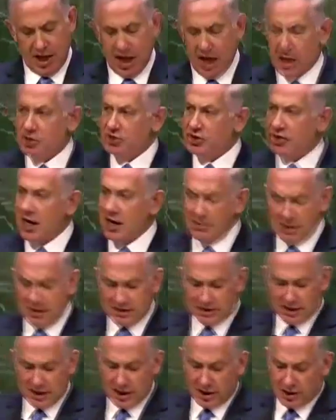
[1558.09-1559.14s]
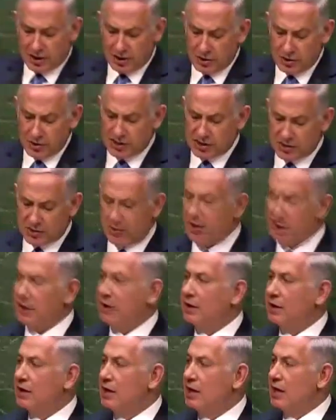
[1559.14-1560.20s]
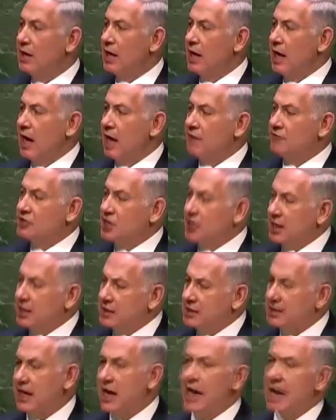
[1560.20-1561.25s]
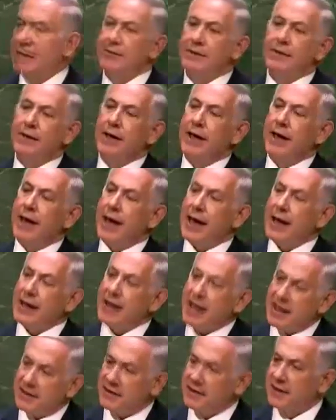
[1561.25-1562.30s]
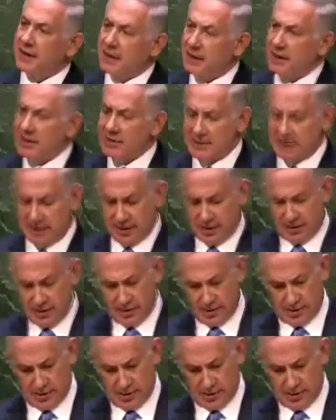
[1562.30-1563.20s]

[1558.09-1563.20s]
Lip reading: and shamelessly accuse Israel of genocide and ethnic cleansing.